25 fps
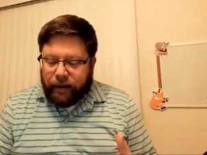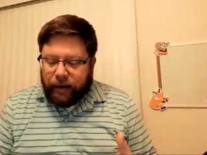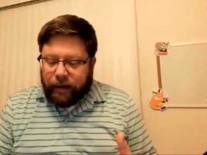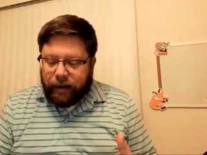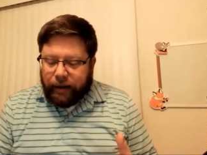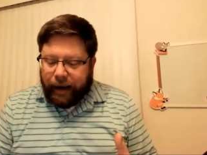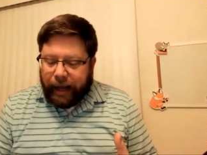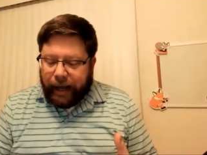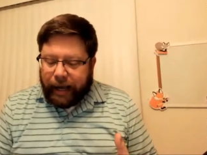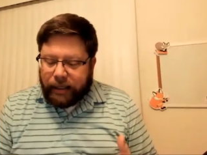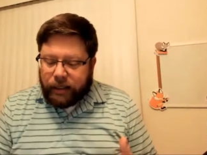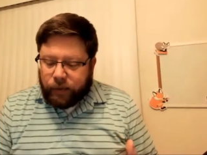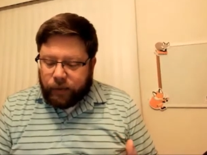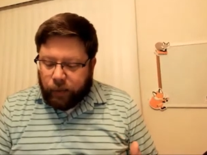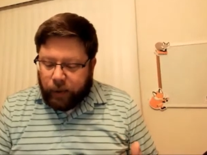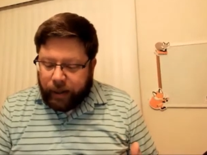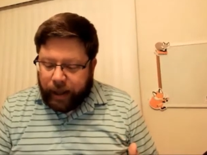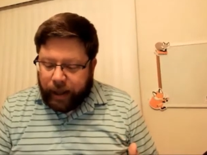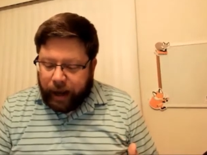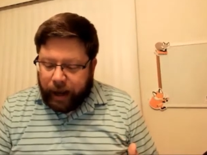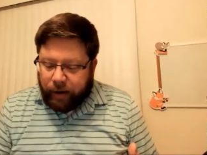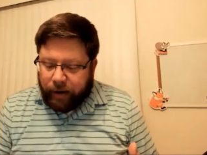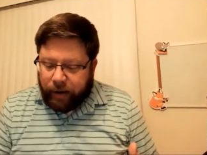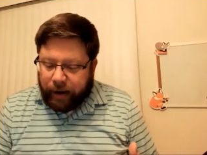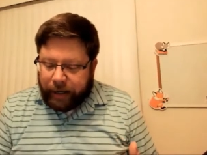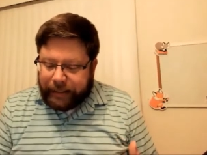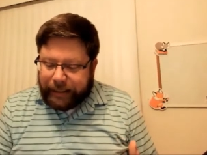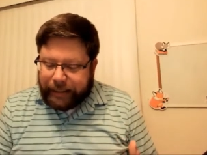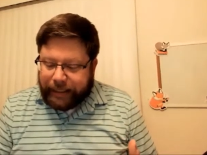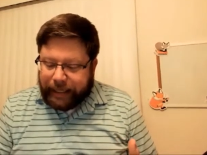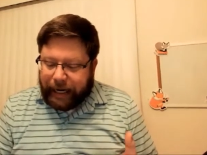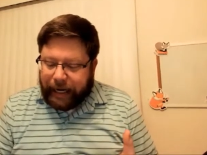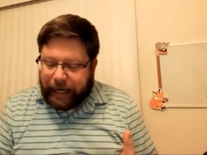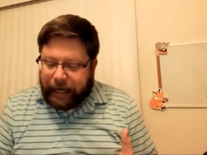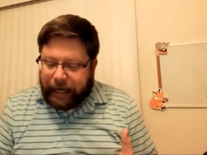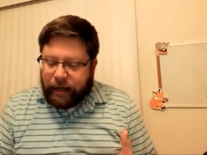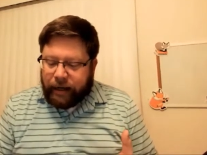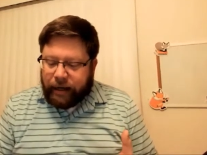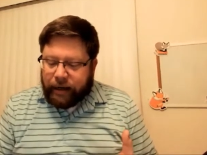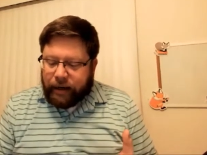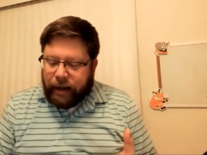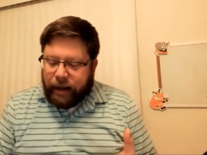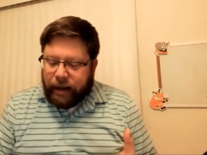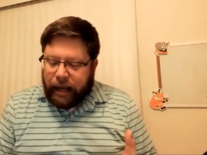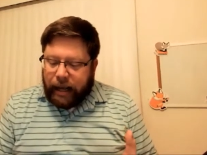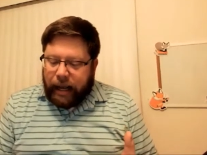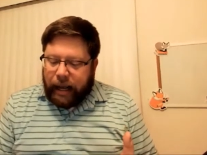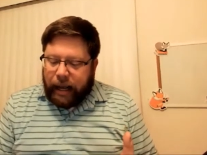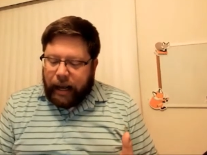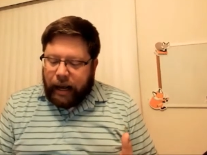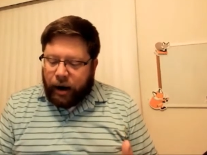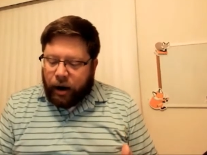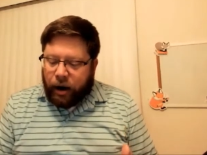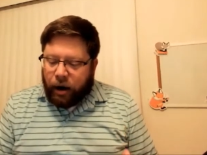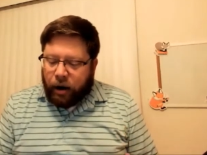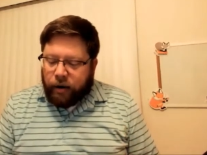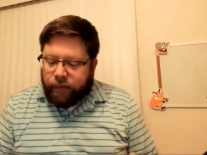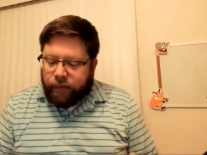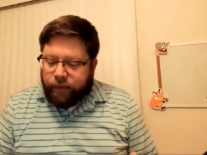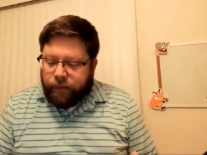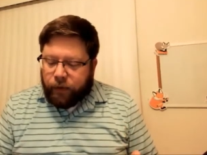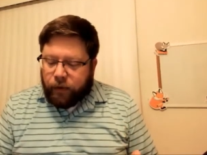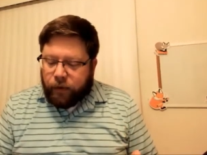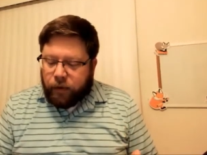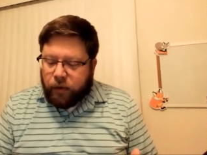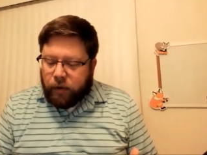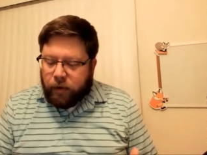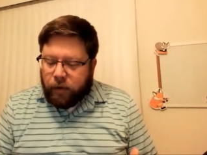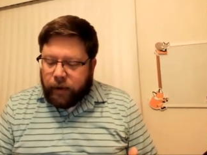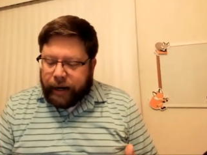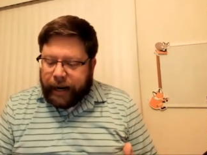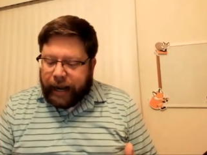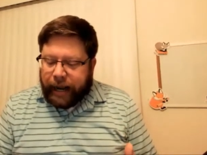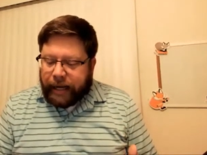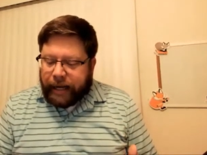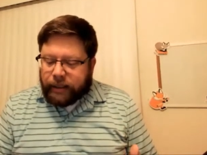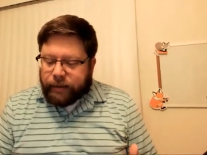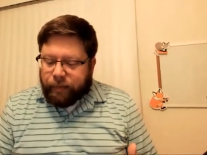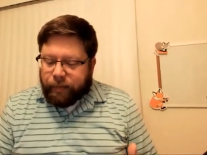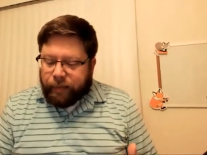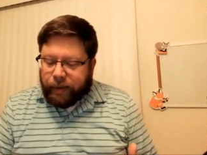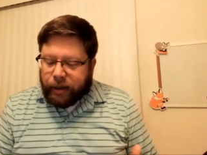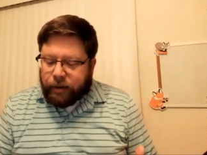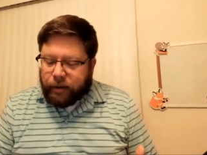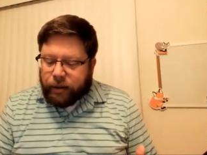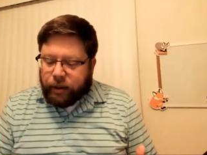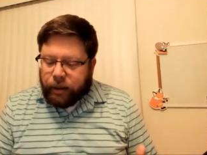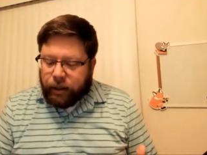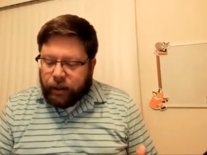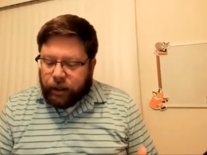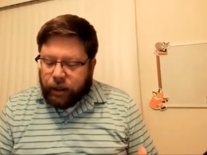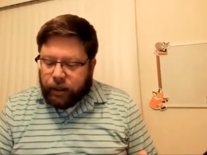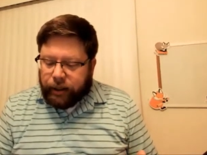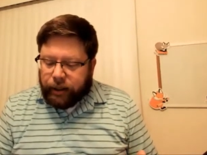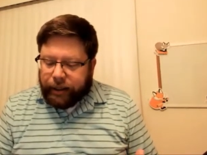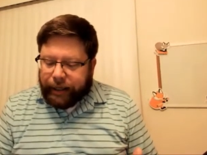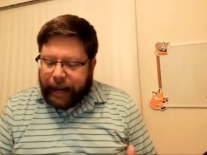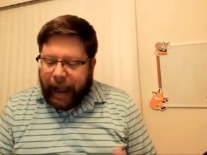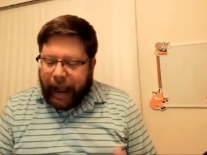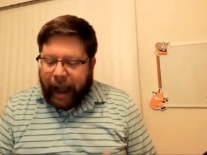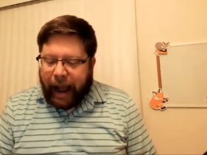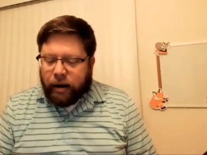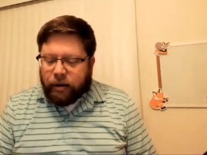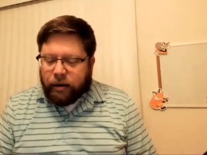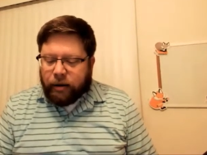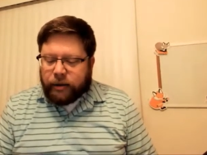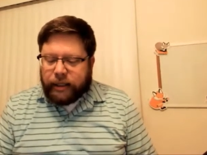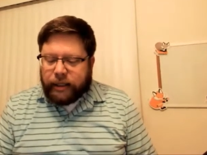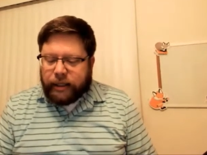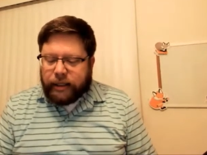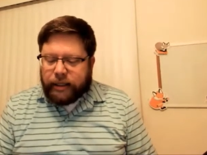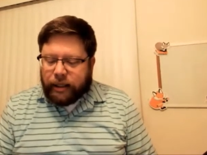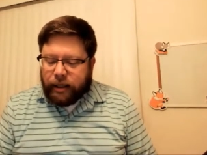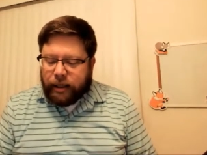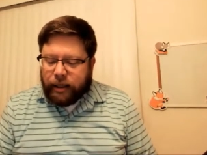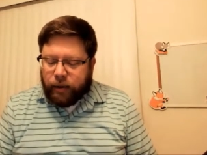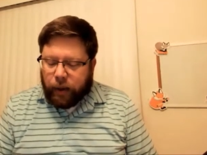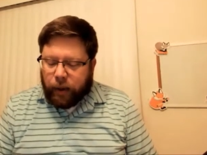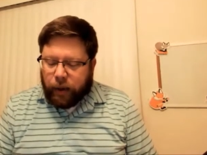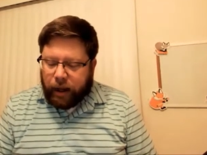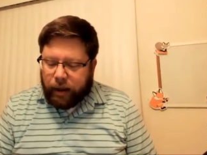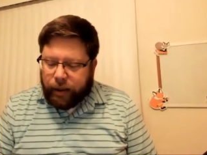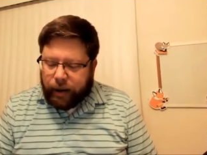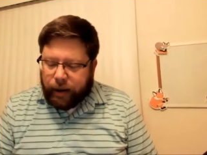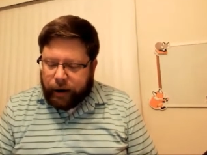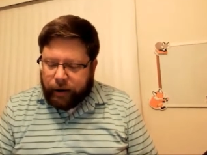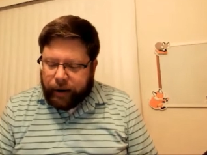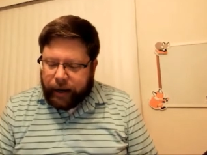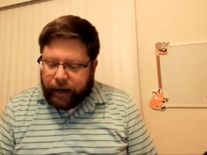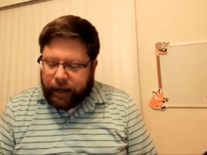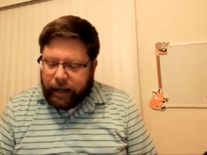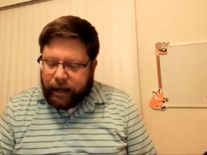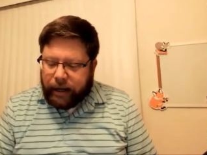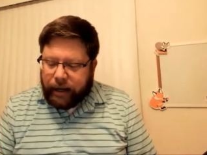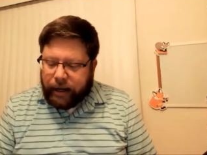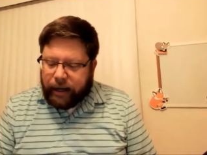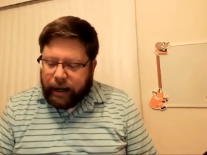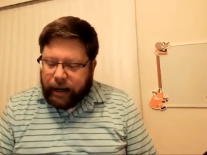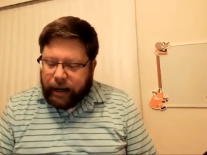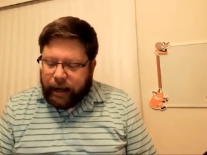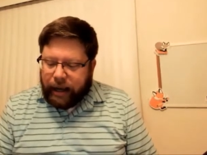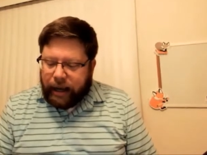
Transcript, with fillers: lest when thou hast eaten and art full and hast built goodly houses and dwelt therein,